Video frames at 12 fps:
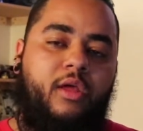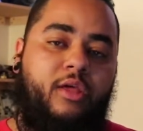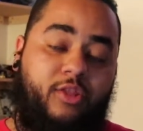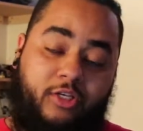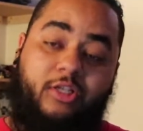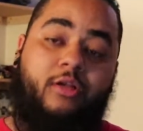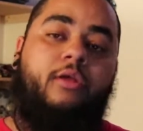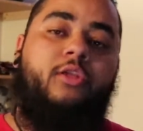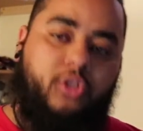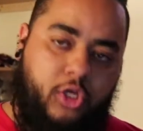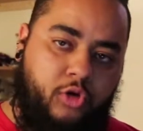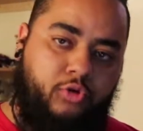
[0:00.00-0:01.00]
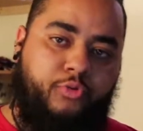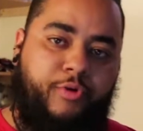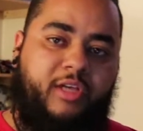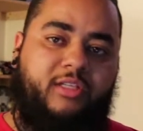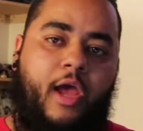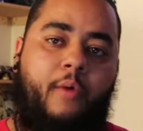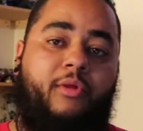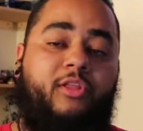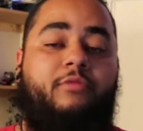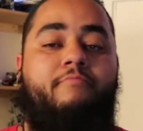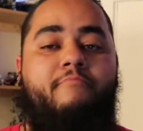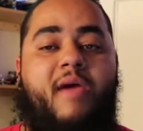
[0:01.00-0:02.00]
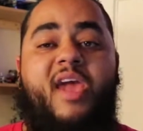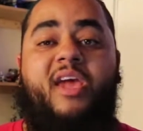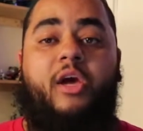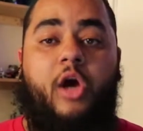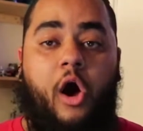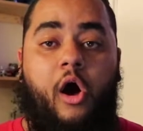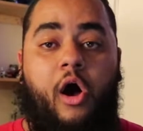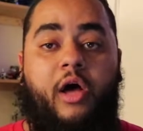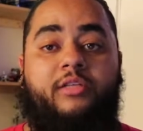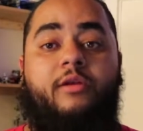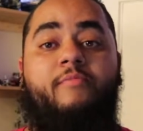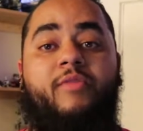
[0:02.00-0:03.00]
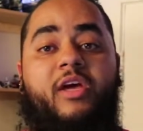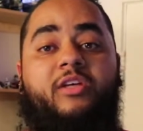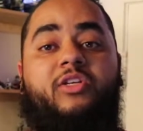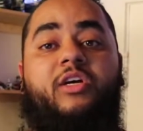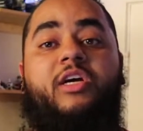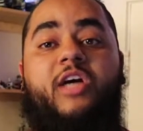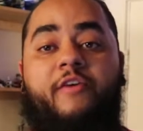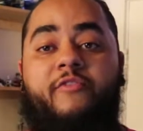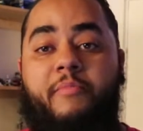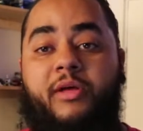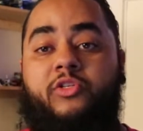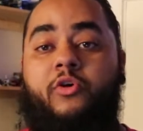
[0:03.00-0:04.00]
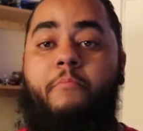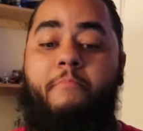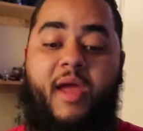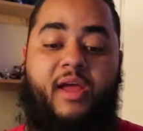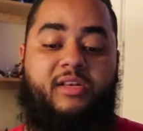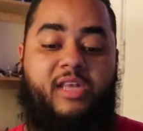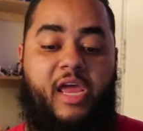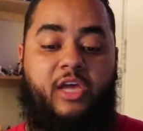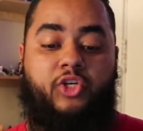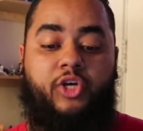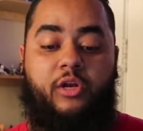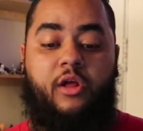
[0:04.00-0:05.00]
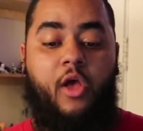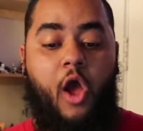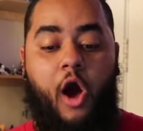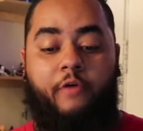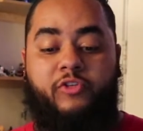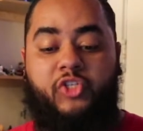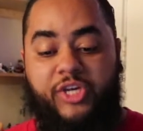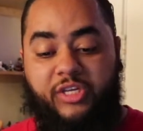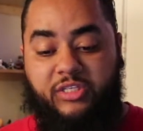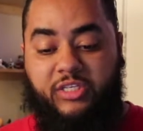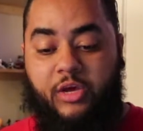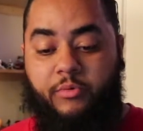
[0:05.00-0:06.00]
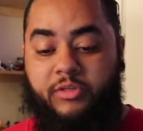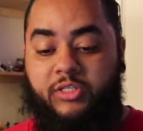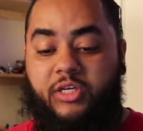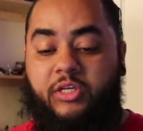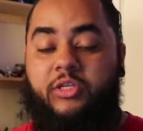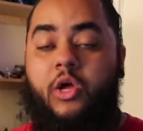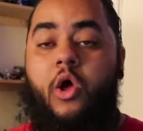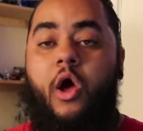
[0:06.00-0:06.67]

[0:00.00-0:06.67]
this is a huge risk, and what this may cause is a governmental mandation of gene sequencing